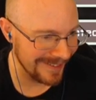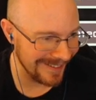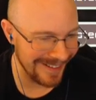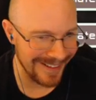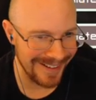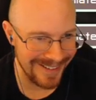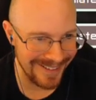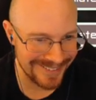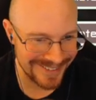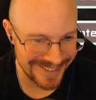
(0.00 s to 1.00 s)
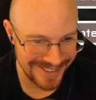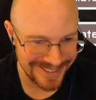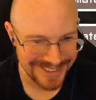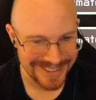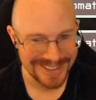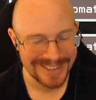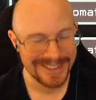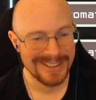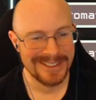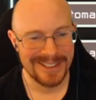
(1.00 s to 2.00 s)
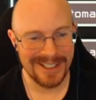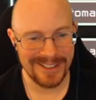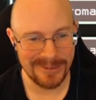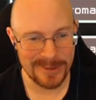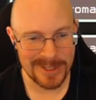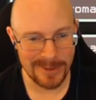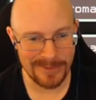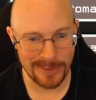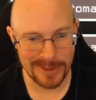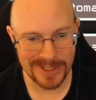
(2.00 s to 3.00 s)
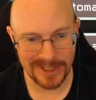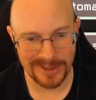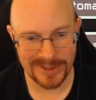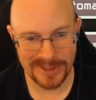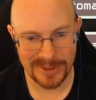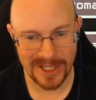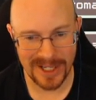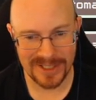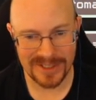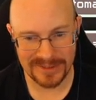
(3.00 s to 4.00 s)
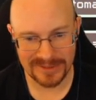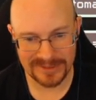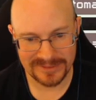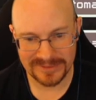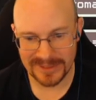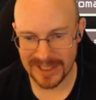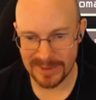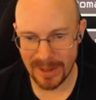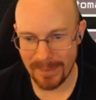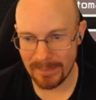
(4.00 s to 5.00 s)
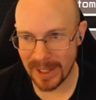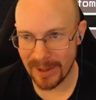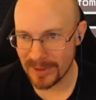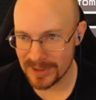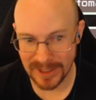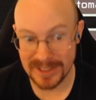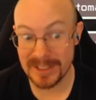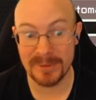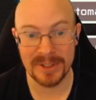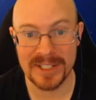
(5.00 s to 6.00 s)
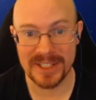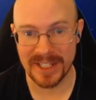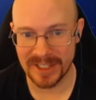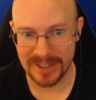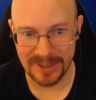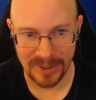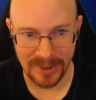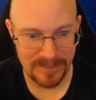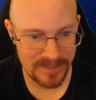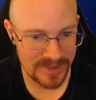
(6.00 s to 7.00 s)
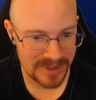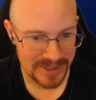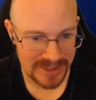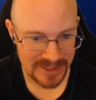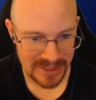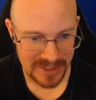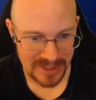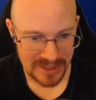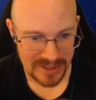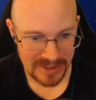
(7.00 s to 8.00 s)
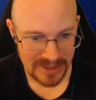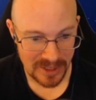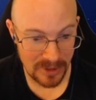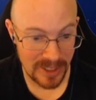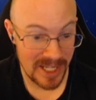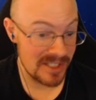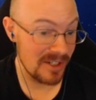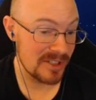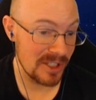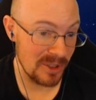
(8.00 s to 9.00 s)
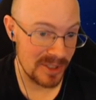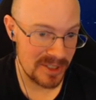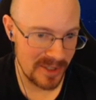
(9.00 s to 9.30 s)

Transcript: okay. All right, well, we start with four shield, two dodge, and lots of weapon power. So let's see what thing can do. Oh, it has an artillery too. I